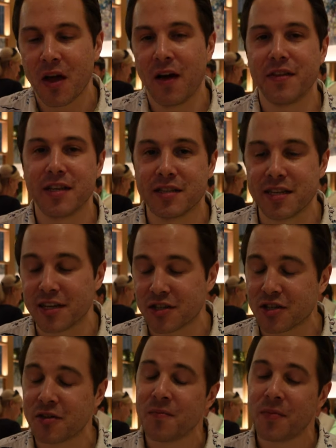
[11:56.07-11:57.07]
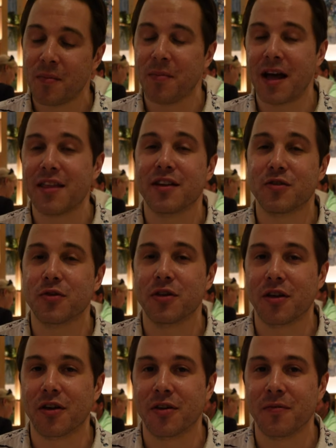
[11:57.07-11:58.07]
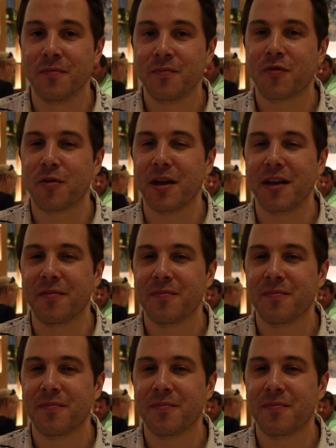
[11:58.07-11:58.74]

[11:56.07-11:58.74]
of this dish, but I think it's really good for me.